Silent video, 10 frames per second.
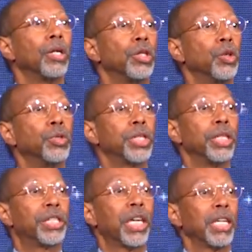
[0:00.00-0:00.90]
You see
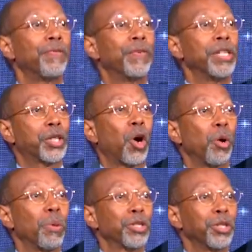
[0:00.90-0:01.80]
10 feet tall
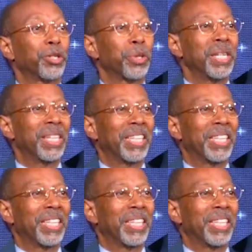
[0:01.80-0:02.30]
mustard tree.